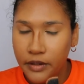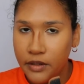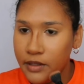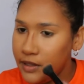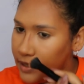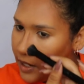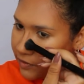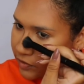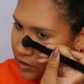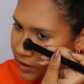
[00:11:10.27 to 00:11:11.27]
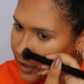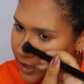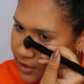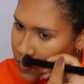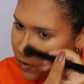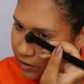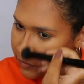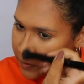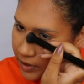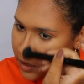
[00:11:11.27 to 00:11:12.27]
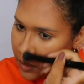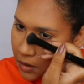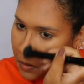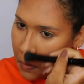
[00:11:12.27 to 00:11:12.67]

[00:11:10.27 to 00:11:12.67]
never ends well for me.